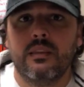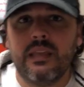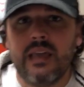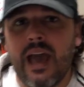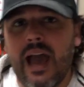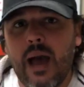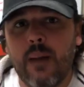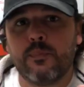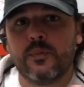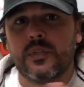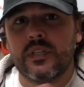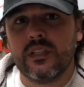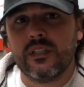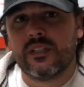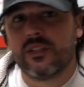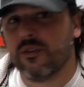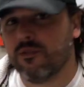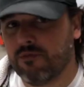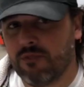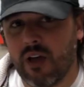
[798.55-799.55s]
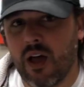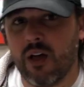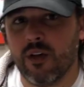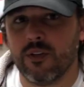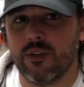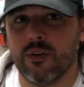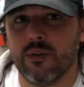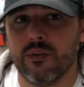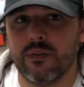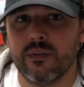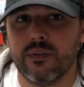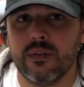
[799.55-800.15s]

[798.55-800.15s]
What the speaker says: the absence of value.